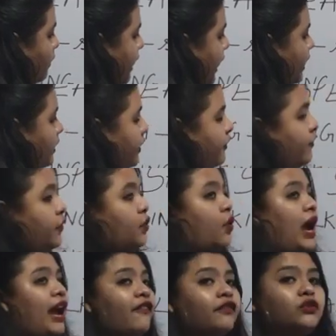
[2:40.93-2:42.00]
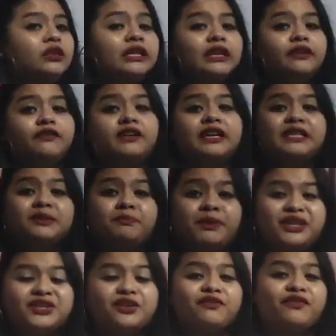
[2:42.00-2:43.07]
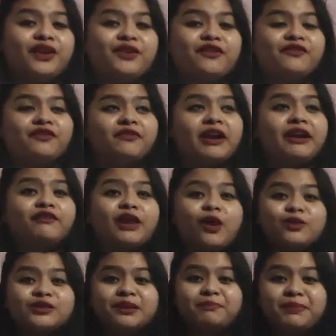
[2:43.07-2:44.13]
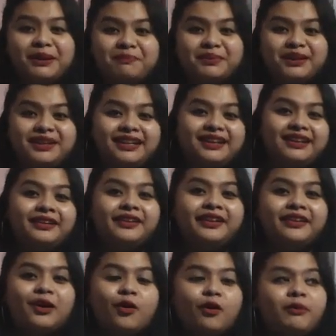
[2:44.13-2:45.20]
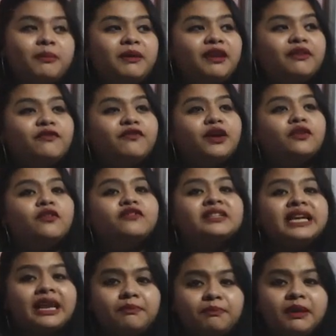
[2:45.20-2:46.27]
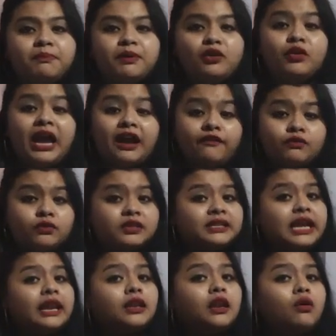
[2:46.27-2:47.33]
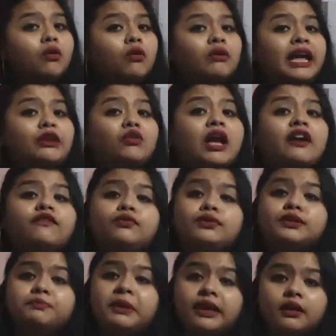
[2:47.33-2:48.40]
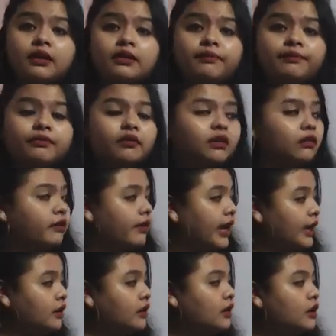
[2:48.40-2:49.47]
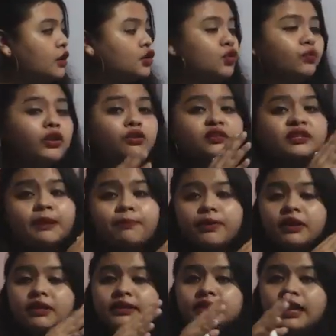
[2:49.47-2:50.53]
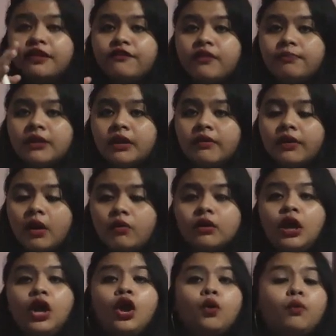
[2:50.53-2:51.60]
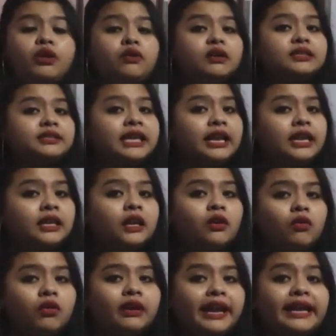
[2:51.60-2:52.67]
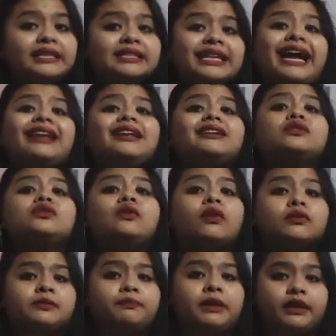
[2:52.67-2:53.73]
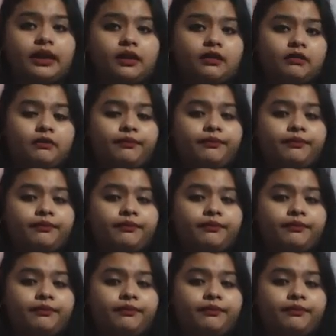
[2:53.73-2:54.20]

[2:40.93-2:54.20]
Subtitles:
Right? If you have to deliver a speech in front of 5,000 people, or maybe in front of 10 people, you have to stand alone and you have to speak. Right? So when you separate yourself from the crowd, when you're standing alone, guys, that is called speaking.